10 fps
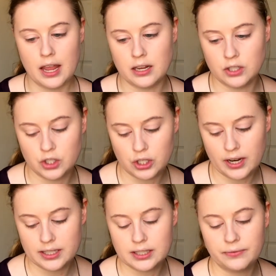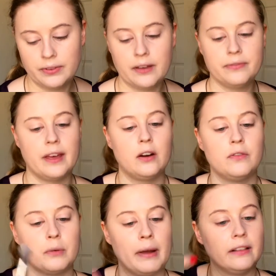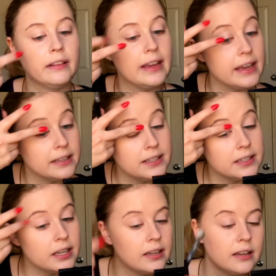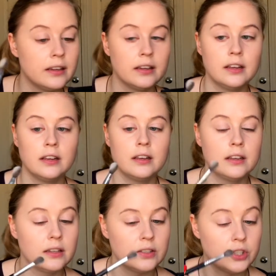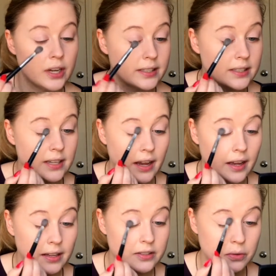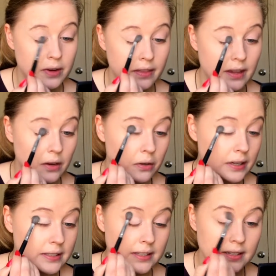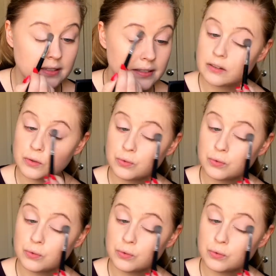and just fluff that over my lids, just so nothing creases.